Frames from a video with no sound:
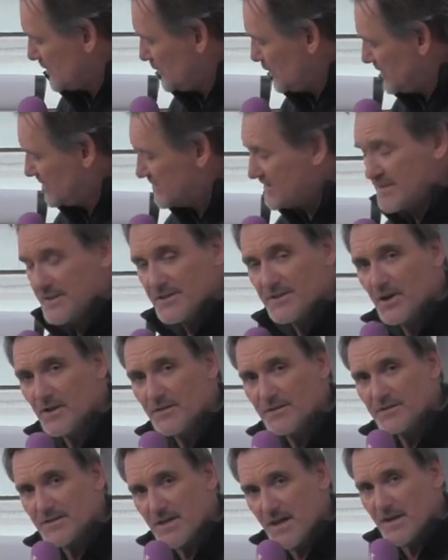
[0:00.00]
We see it all
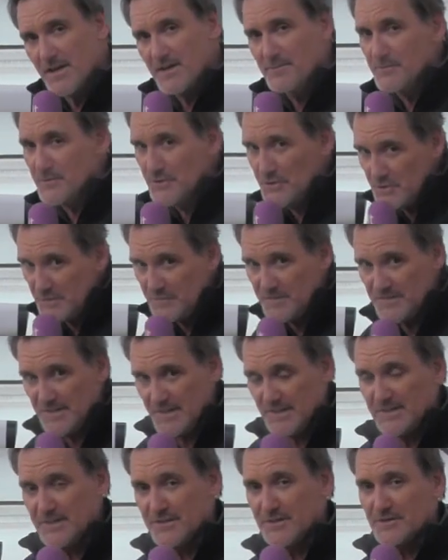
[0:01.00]
the time. You've
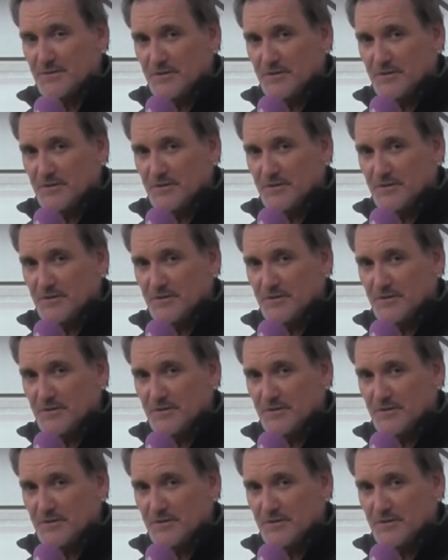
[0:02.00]
seen it.